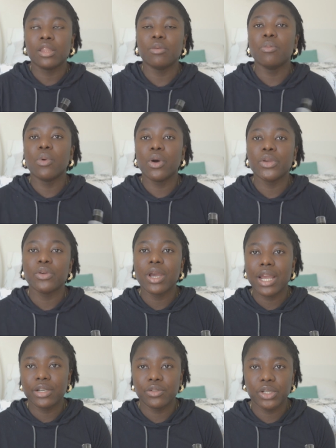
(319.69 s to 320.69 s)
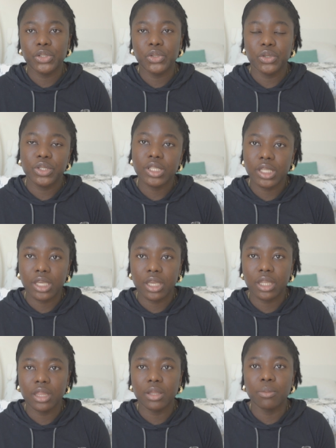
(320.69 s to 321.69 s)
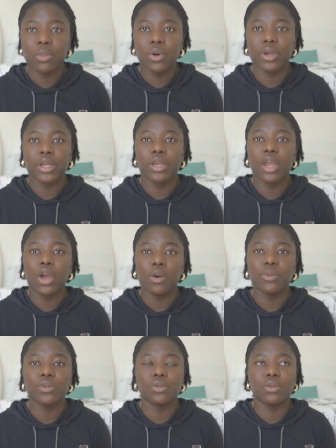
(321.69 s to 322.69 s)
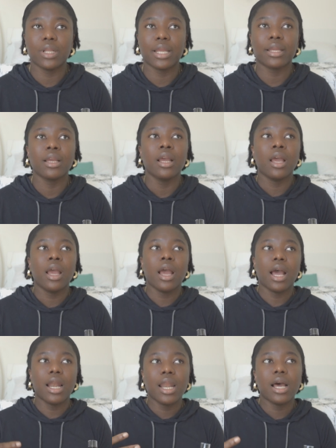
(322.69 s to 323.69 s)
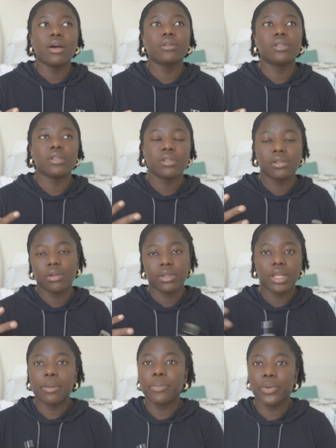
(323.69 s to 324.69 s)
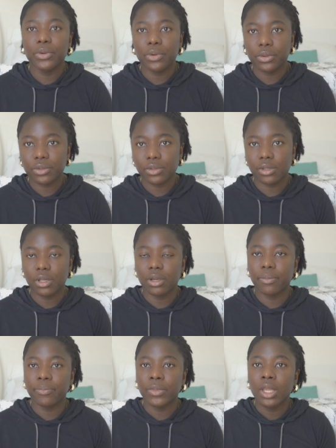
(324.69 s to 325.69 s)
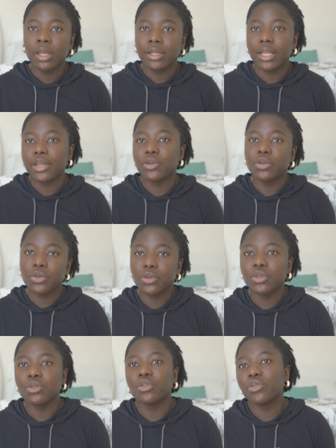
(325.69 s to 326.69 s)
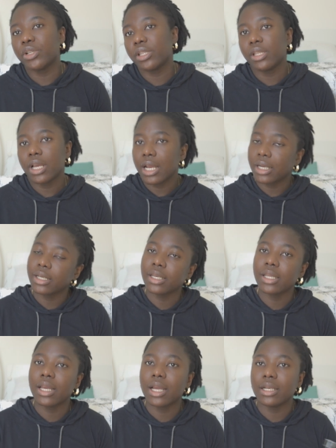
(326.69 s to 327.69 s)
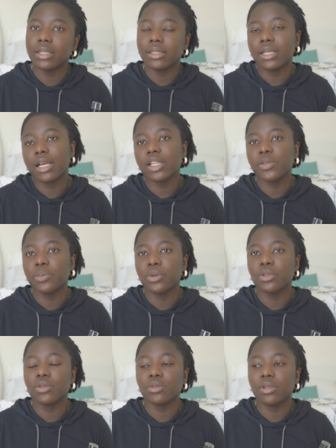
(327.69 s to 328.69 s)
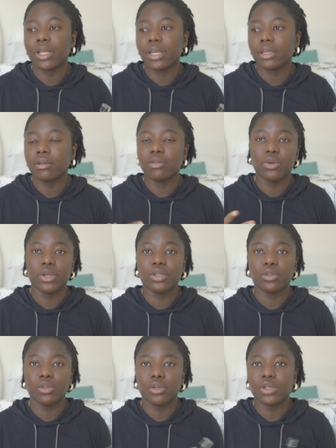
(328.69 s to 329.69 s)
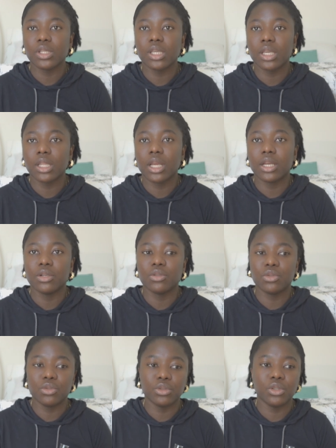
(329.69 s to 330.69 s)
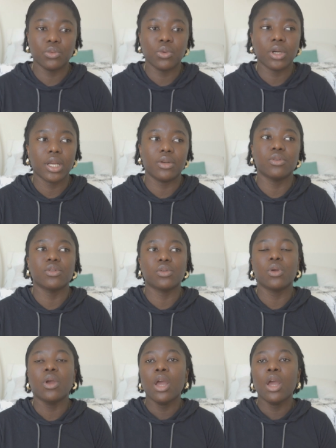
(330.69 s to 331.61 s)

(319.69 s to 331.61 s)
the more you hydrate your skin, the more it helps to like allow those other products that you use to treat the acne and the dark spots to like go into your skin and do the work. And also,